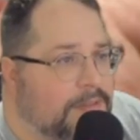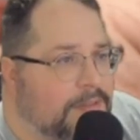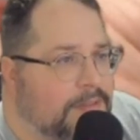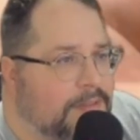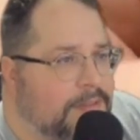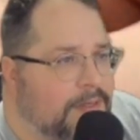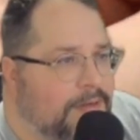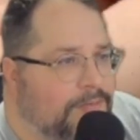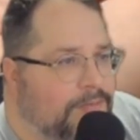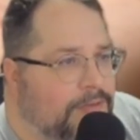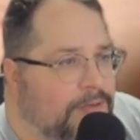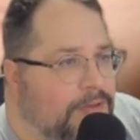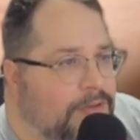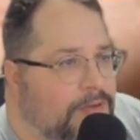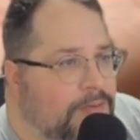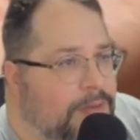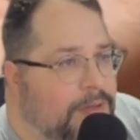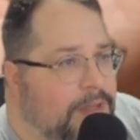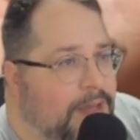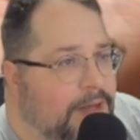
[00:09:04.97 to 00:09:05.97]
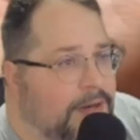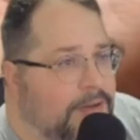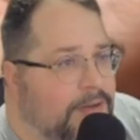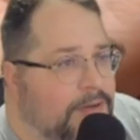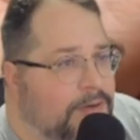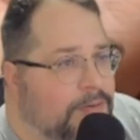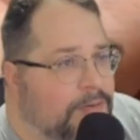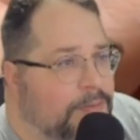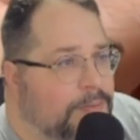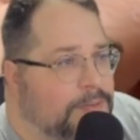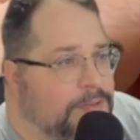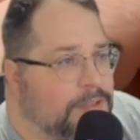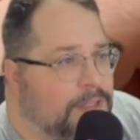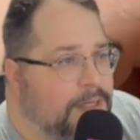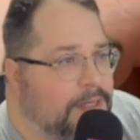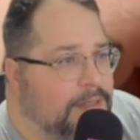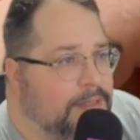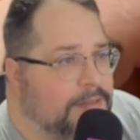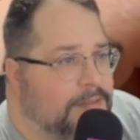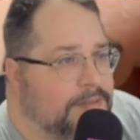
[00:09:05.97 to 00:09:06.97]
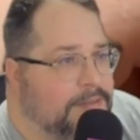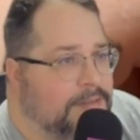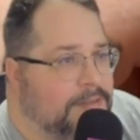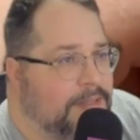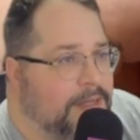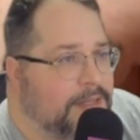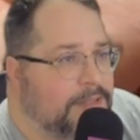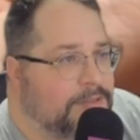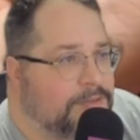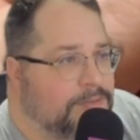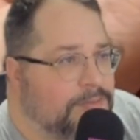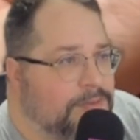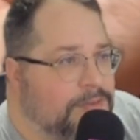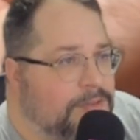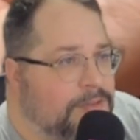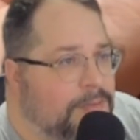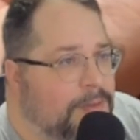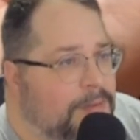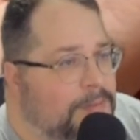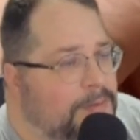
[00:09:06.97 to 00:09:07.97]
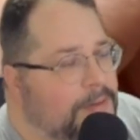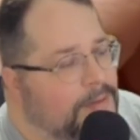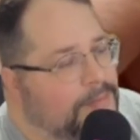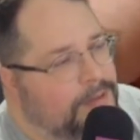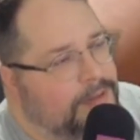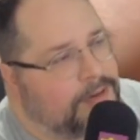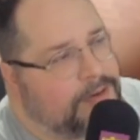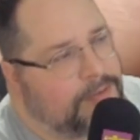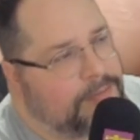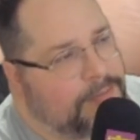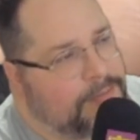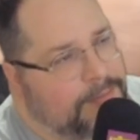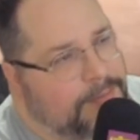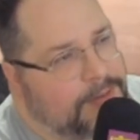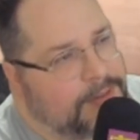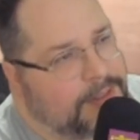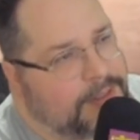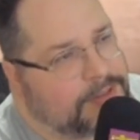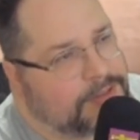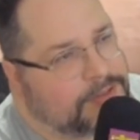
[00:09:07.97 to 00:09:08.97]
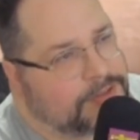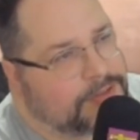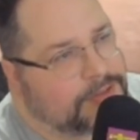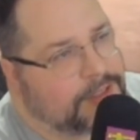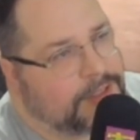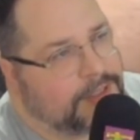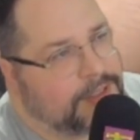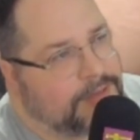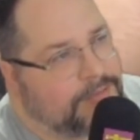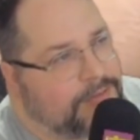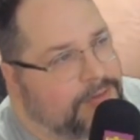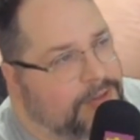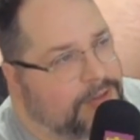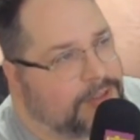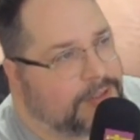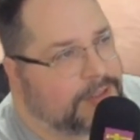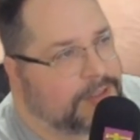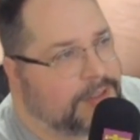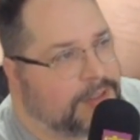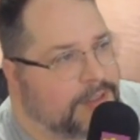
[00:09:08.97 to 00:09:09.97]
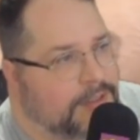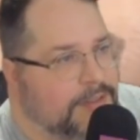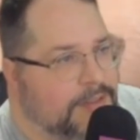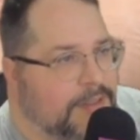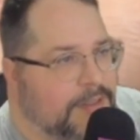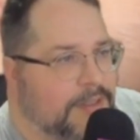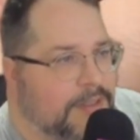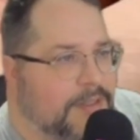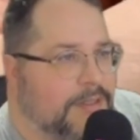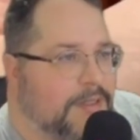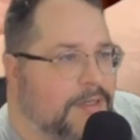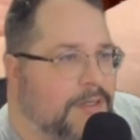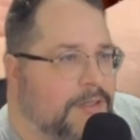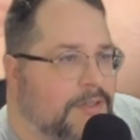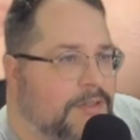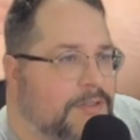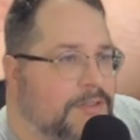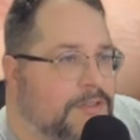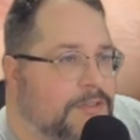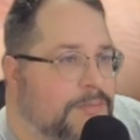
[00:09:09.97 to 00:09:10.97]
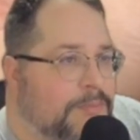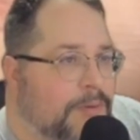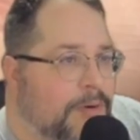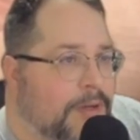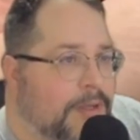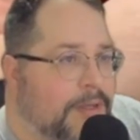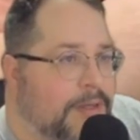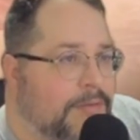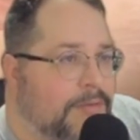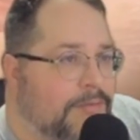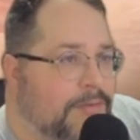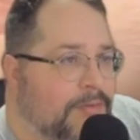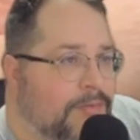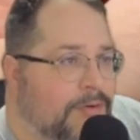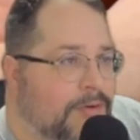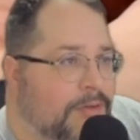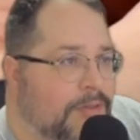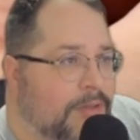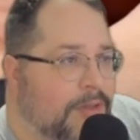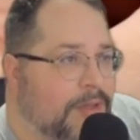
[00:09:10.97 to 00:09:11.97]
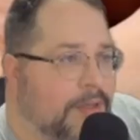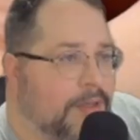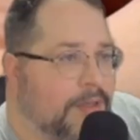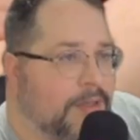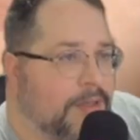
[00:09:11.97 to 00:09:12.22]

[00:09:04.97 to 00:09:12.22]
I feel like we got a group shot in the last one too. Maybe they just try and give you a good spread of everything.